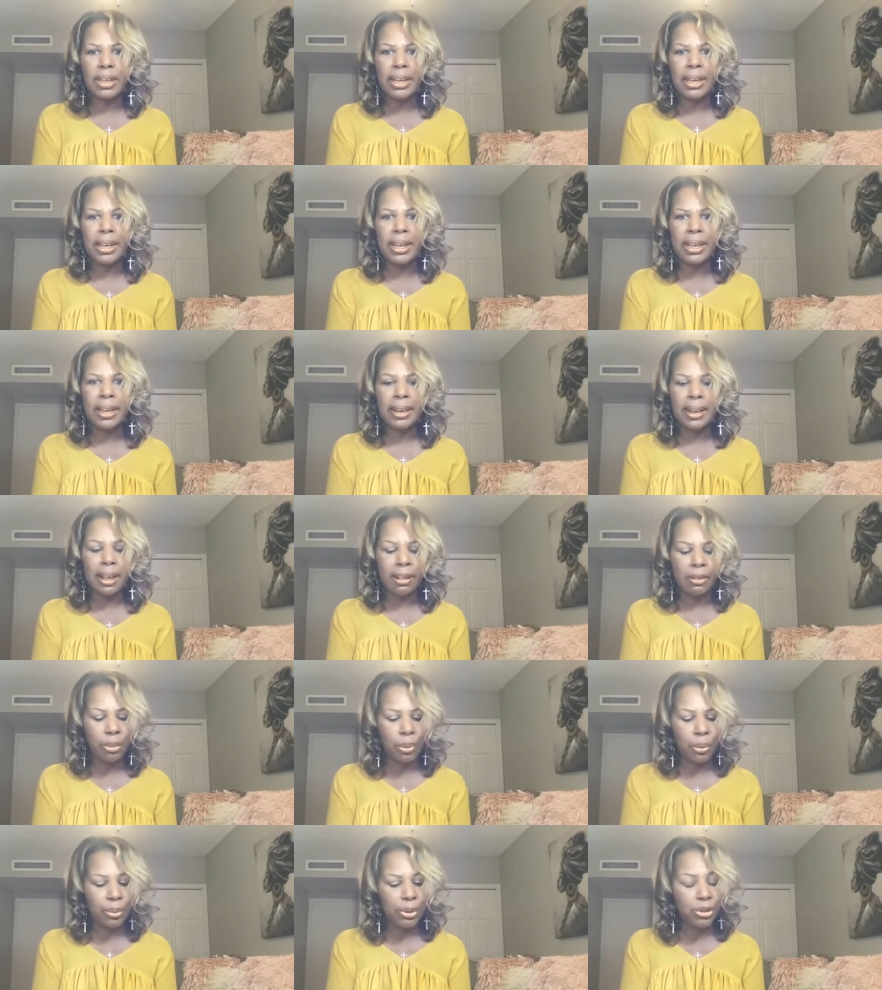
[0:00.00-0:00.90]
And
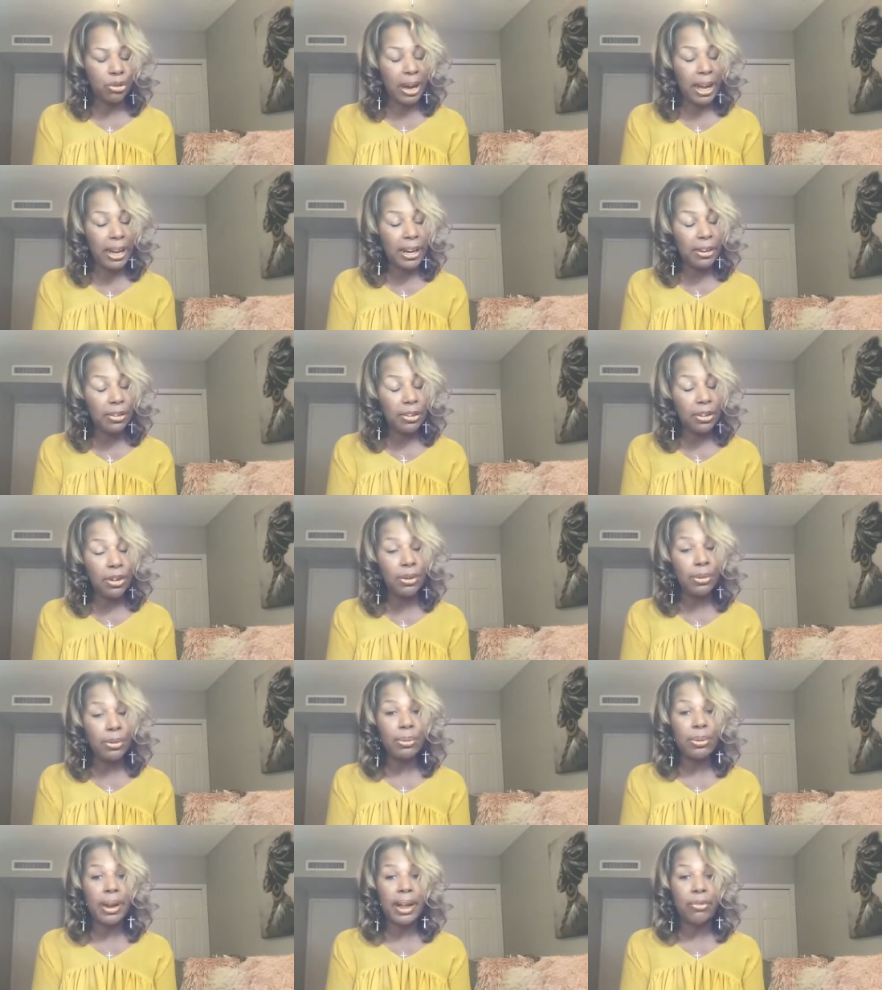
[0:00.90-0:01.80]
that's what we try to
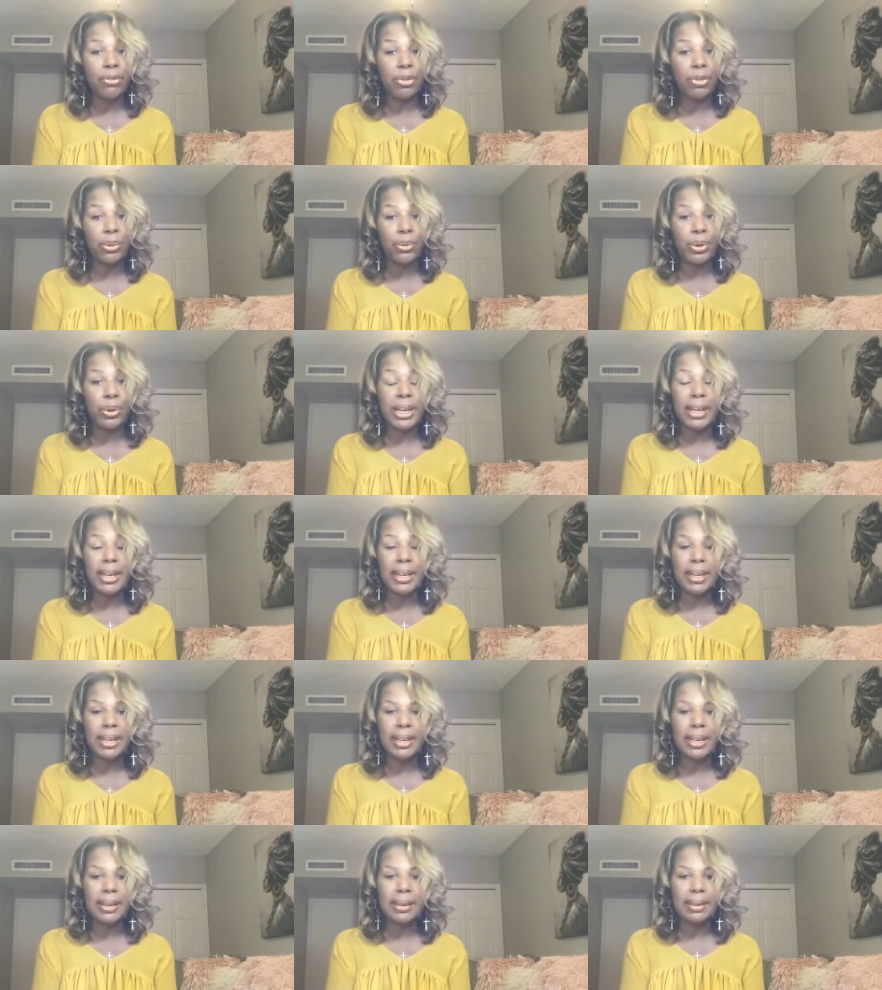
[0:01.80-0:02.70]
do every week.
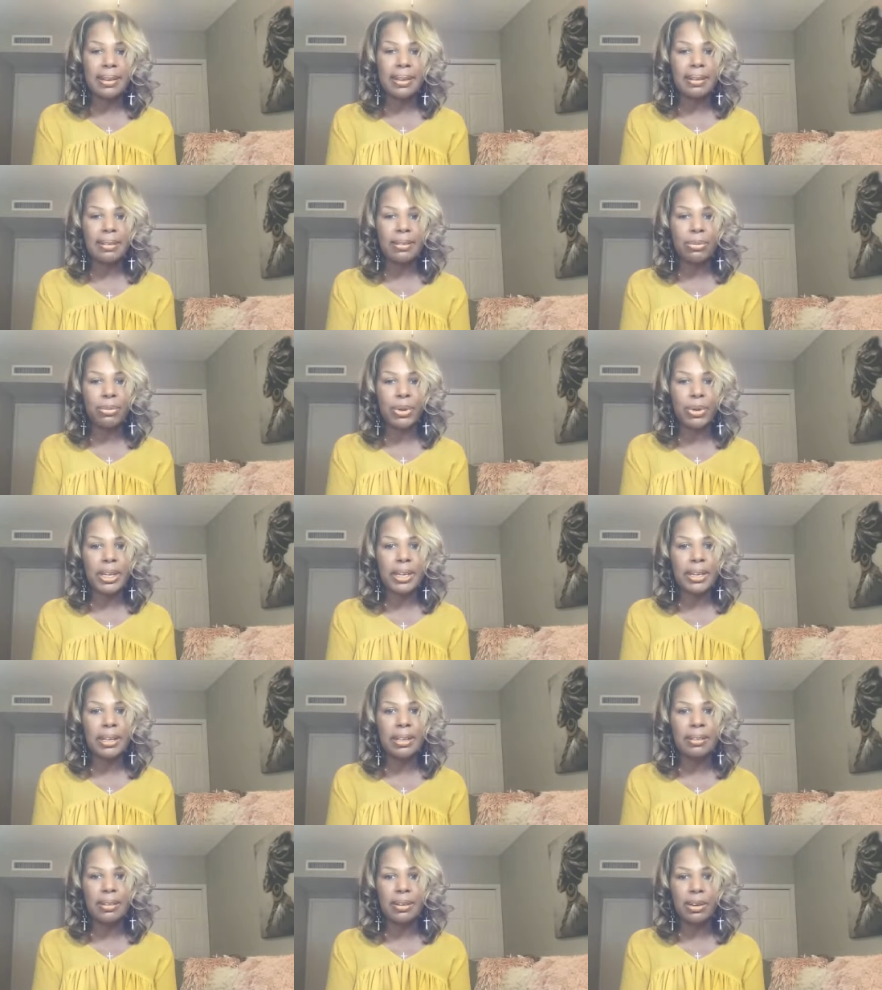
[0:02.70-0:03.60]
And this week
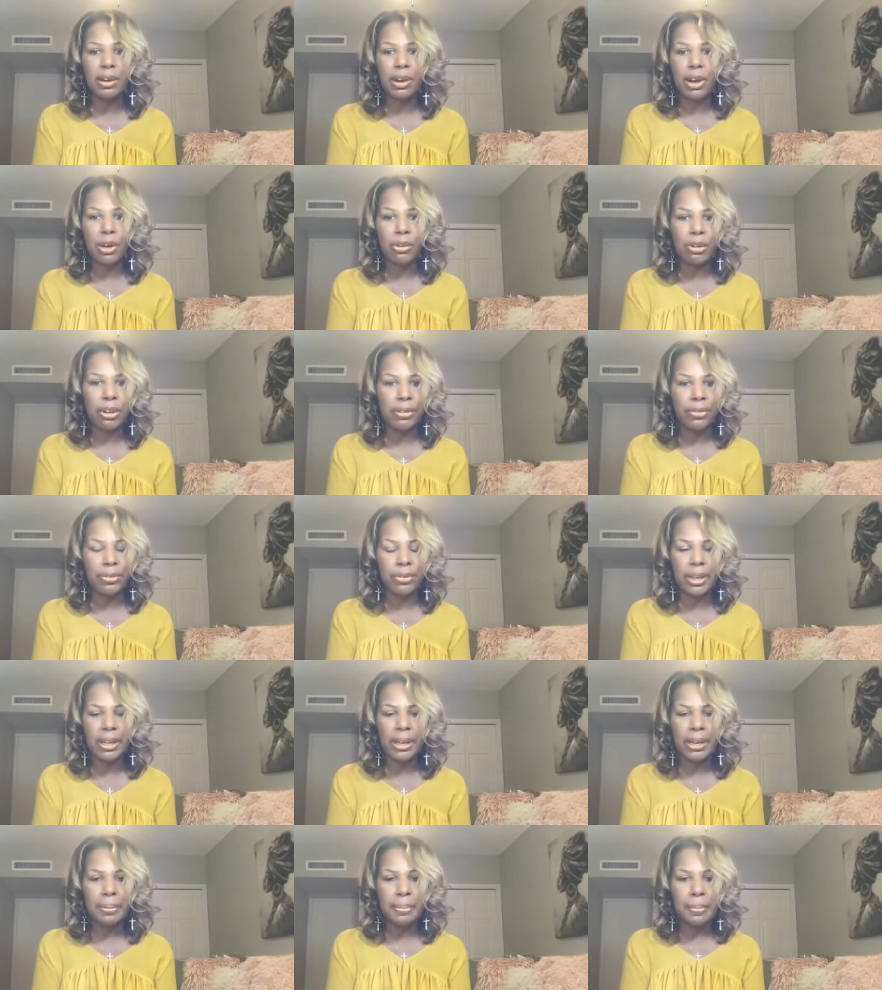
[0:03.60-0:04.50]
is no
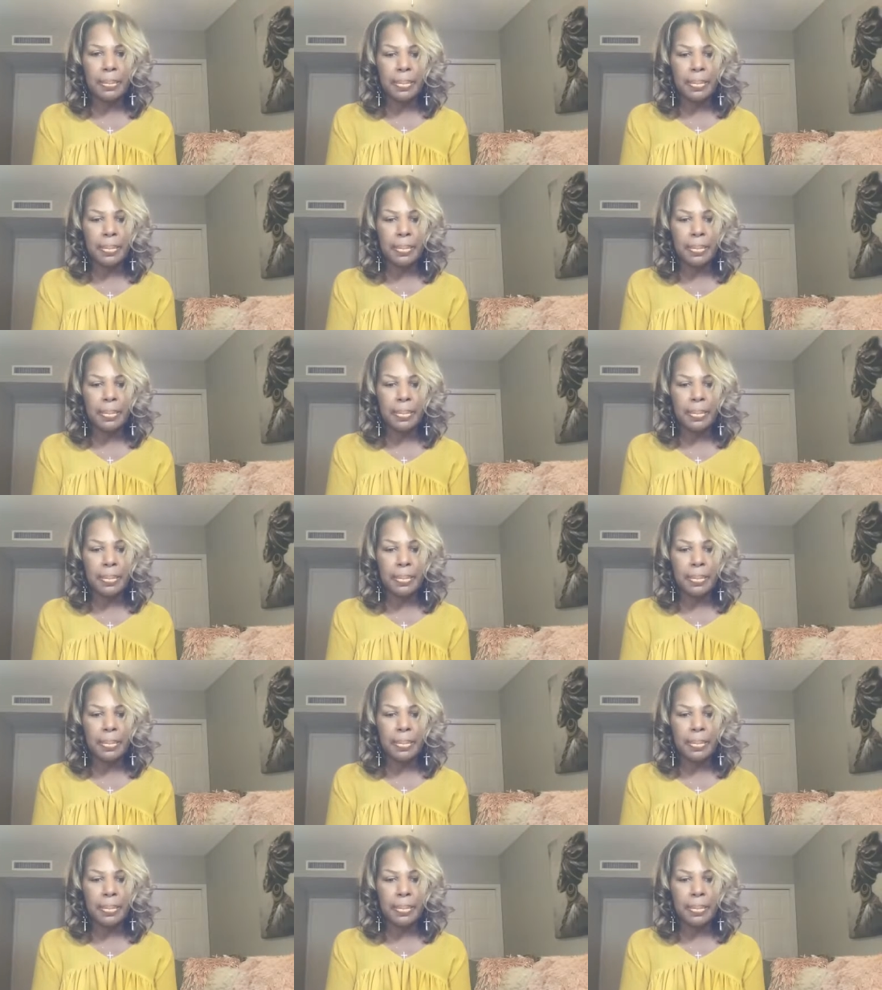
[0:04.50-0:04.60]
different.